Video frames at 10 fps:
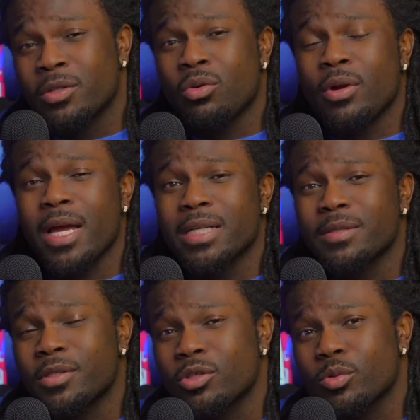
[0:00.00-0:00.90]
orgasms
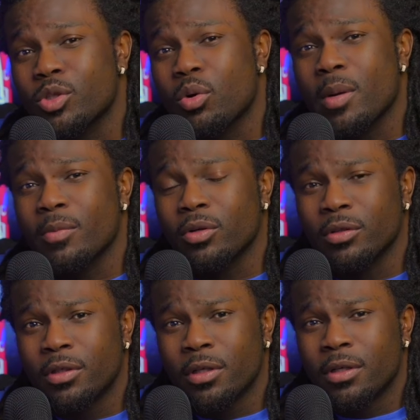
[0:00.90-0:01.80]
because we're so humble.
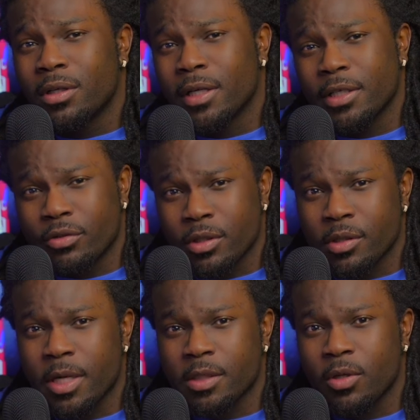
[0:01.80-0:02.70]
Link in the description
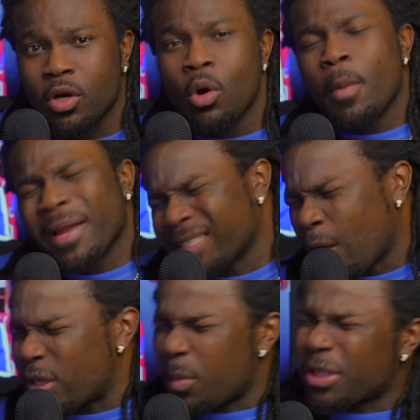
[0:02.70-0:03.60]
box below. But let's not
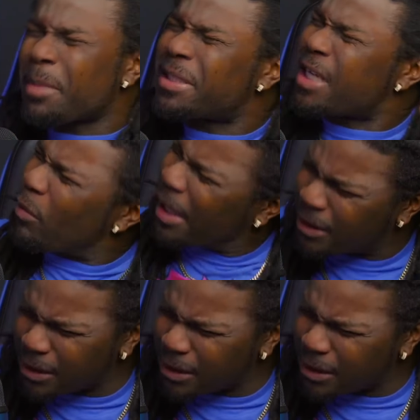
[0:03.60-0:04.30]
waste my time. Let's get right into